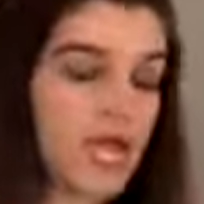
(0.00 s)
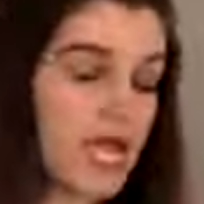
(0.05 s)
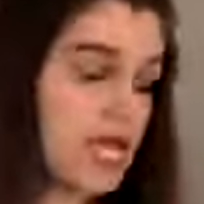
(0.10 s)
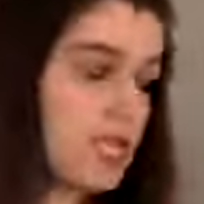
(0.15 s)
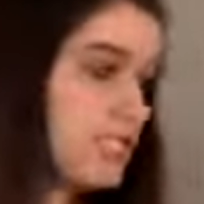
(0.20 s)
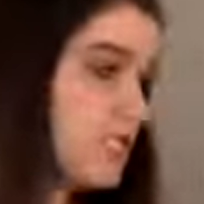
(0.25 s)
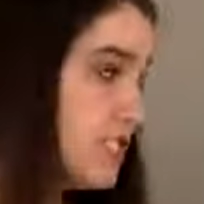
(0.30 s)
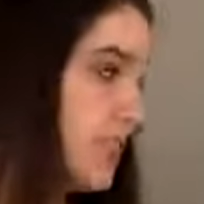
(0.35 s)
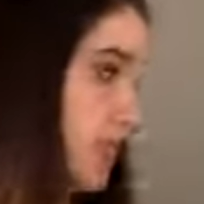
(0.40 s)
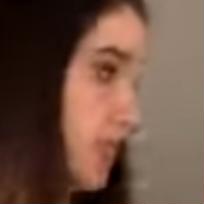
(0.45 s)

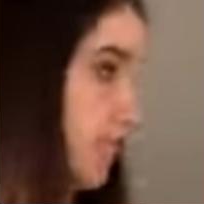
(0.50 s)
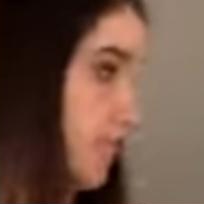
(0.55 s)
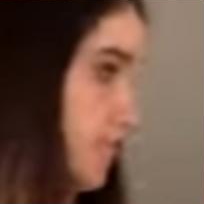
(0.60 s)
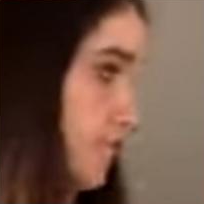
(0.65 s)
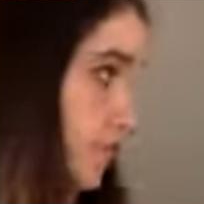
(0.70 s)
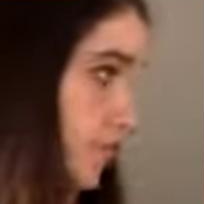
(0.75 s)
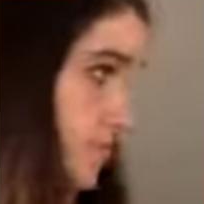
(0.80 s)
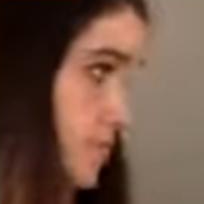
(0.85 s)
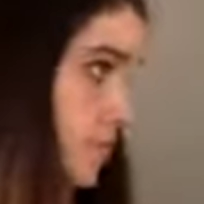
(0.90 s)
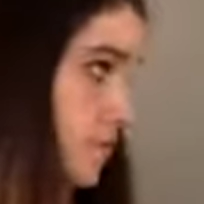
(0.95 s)
And so
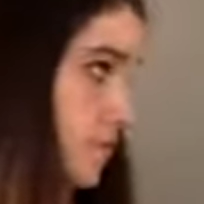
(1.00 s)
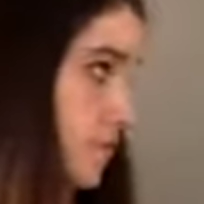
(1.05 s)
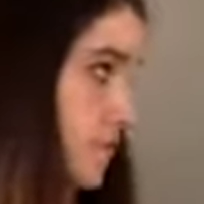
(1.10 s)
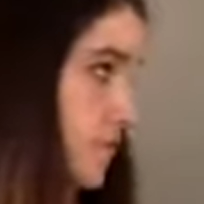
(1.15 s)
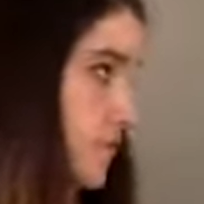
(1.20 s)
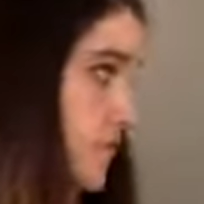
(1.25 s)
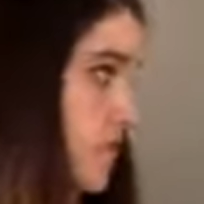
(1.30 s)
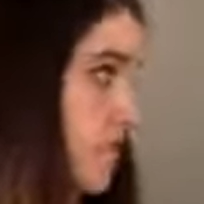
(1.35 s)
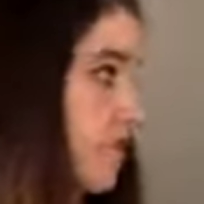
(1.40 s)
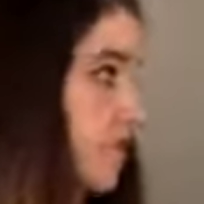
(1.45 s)

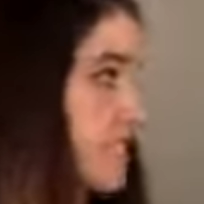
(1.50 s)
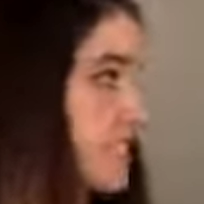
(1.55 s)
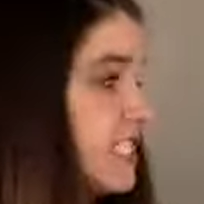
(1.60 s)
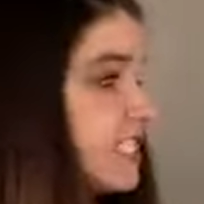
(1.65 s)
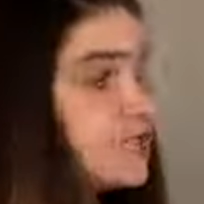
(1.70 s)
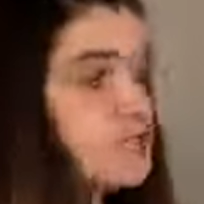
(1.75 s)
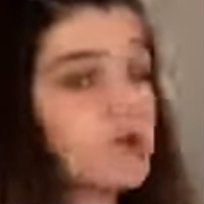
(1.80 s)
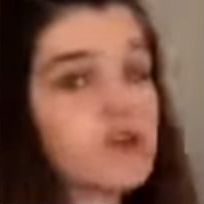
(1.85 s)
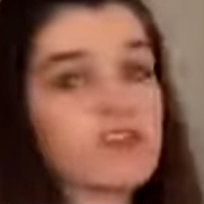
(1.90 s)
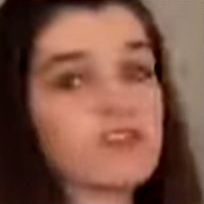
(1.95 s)
this
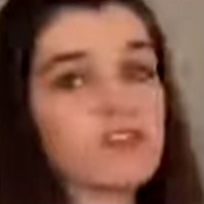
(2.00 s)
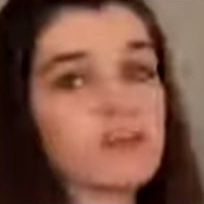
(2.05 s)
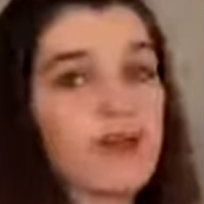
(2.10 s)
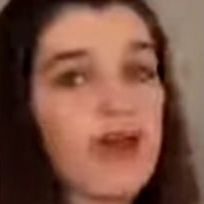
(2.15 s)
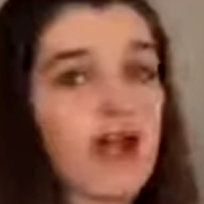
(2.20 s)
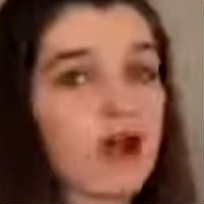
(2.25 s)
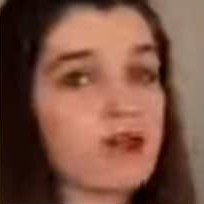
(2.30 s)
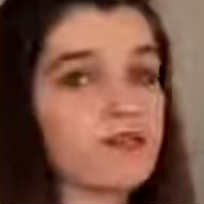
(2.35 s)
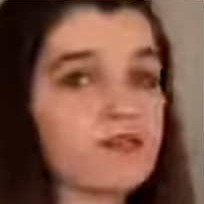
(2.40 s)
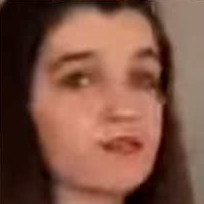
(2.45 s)
is one of the
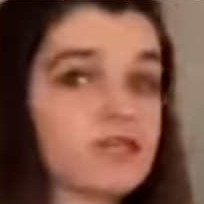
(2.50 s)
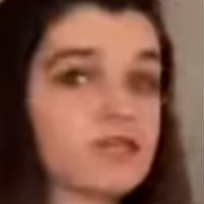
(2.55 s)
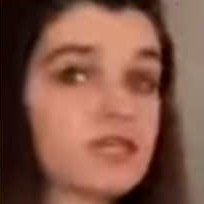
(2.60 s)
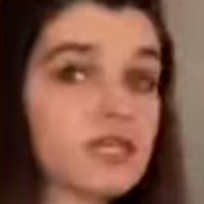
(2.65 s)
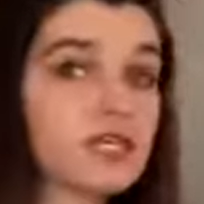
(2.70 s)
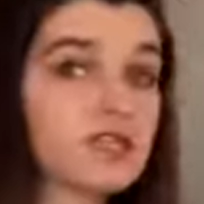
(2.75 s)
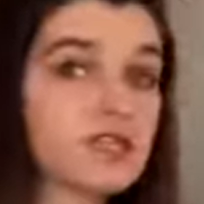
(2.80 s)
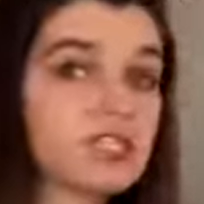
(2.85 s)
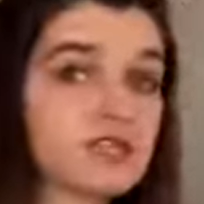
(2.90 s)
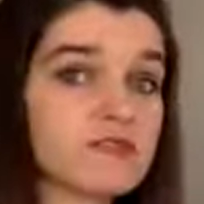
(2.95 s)
powerful
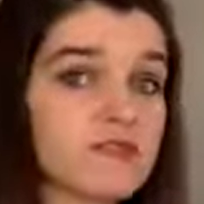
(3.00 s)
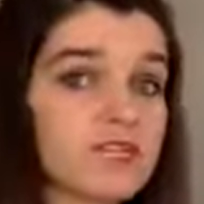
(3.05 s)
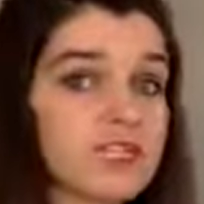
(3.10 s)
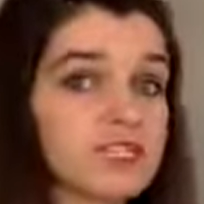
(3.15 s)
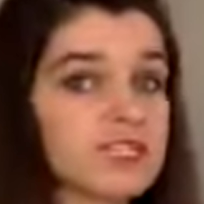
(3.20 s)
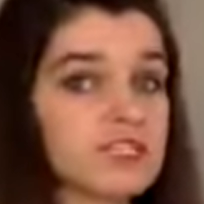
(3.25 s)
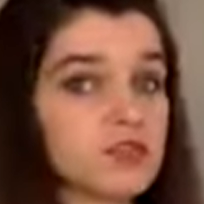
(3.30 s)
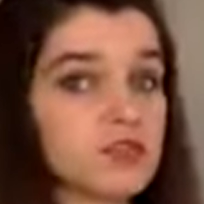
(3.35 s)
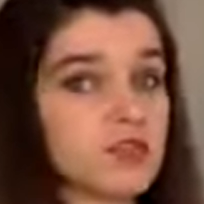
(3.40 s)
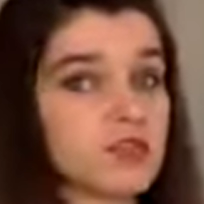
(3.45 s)
skills of an
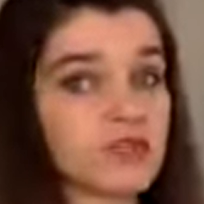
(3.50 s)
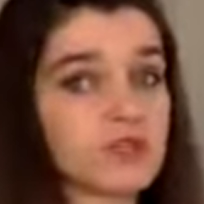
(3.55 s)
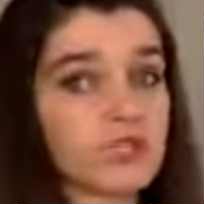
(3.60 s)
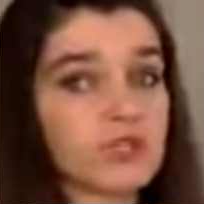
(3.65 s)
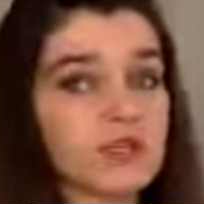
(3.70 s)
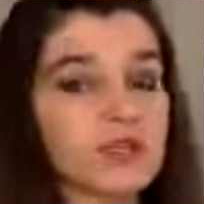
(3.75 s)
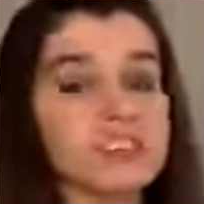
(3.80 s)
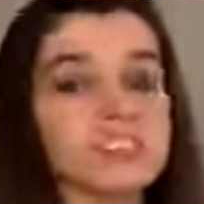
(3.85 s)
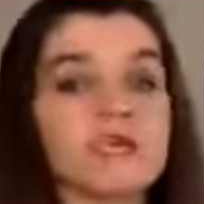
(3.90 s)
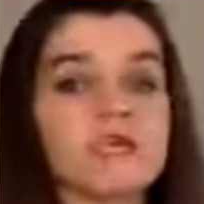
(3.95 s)
intuitive
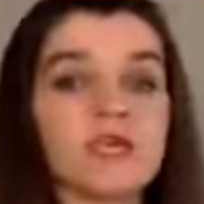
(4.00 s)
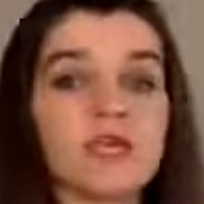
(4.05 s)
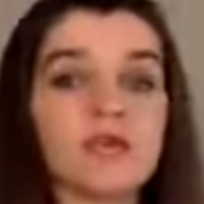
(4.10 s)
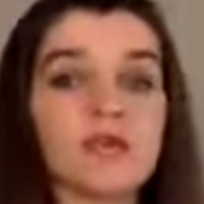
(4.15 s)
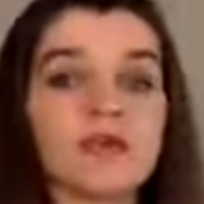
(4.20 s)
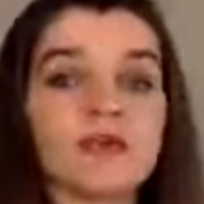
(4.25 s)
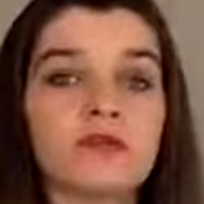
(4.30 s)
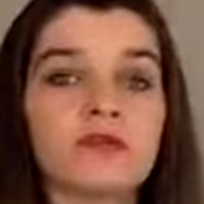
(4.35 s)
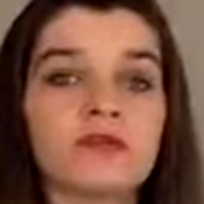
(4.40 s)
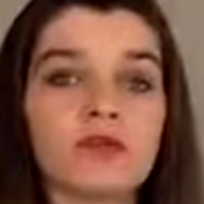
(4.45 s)
eater, is to be
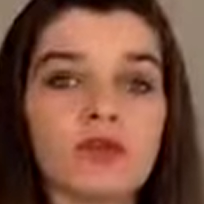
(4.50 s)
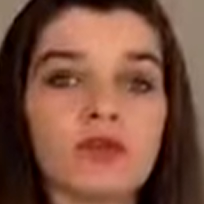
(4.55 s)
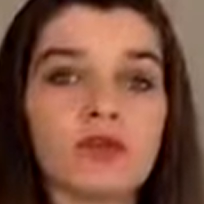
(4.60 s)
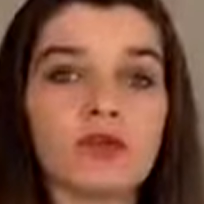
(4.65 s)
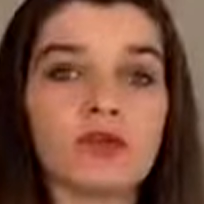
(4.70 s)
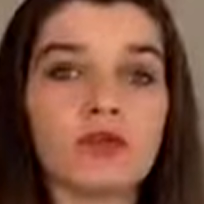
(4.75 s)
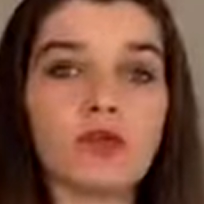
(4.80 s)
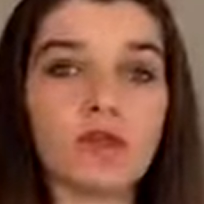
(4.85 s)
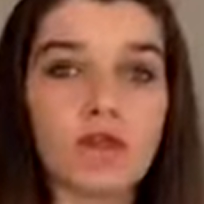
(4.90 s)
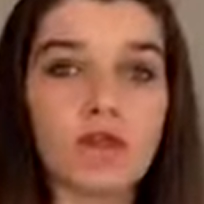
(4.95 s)
able to
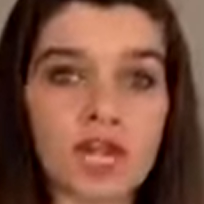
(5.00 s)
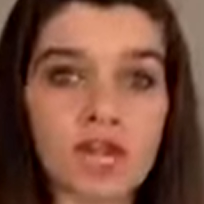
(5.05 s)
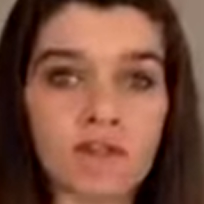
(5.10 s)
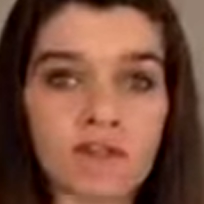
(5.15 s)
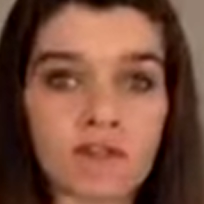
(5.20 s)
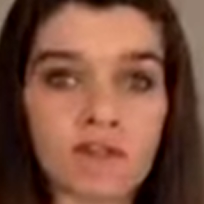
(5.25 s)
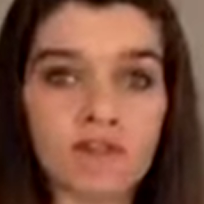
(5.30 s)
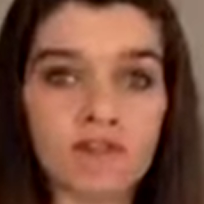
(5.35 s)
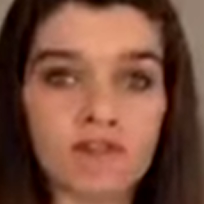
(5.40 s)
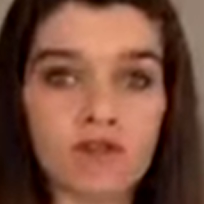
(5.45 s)
feel, when am
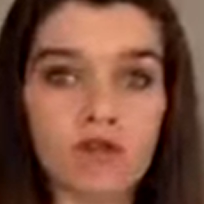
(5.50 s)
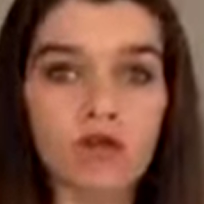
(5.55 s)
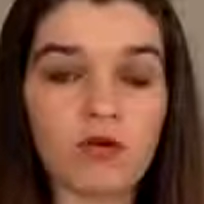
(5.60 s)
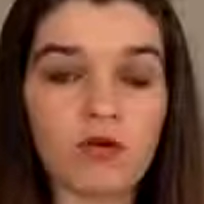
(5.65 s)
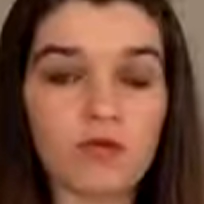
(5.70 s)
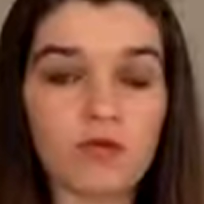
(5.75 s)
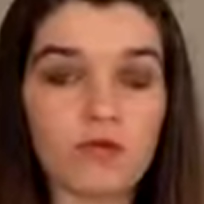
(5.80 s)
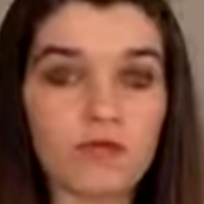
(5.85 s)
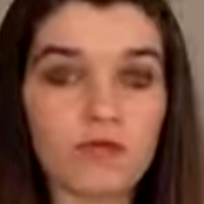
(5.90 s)
I full?